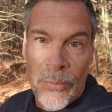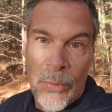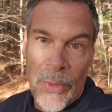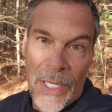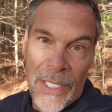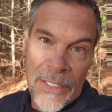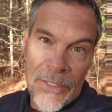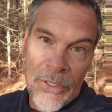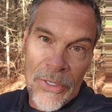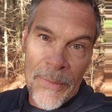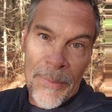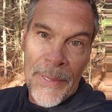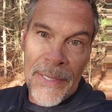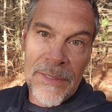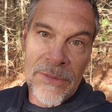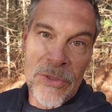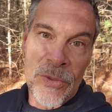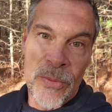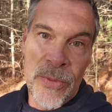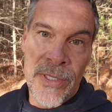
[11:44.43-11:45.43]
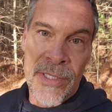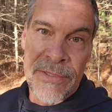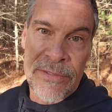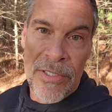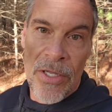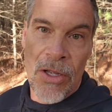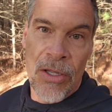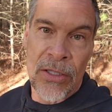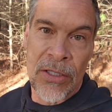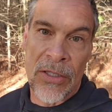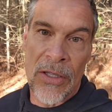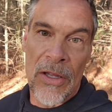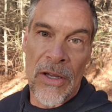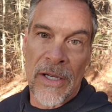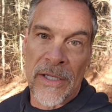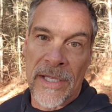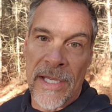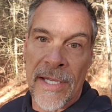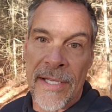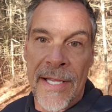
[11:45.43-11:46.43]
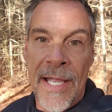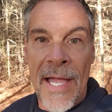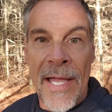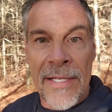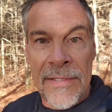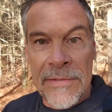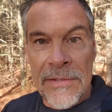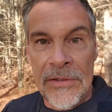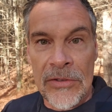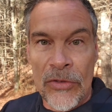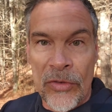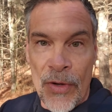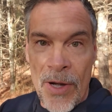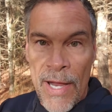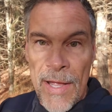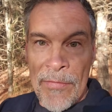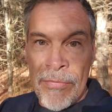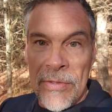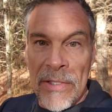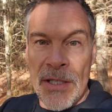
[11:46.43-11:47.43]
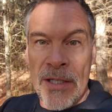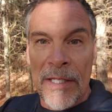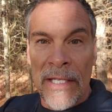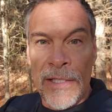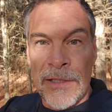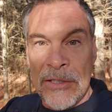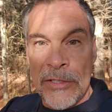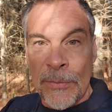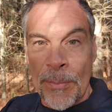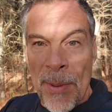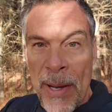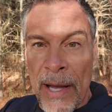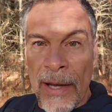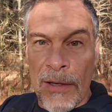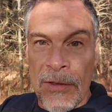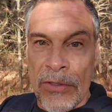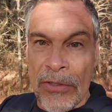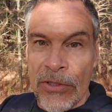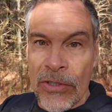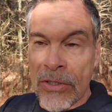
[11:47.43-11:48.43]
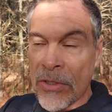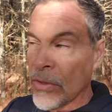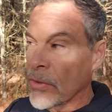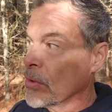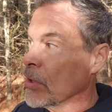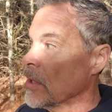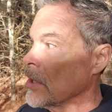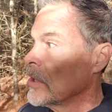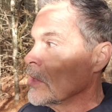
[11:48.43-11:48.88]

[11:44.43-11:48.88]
when I could have been doing this all along. And guys, traveling inspires you.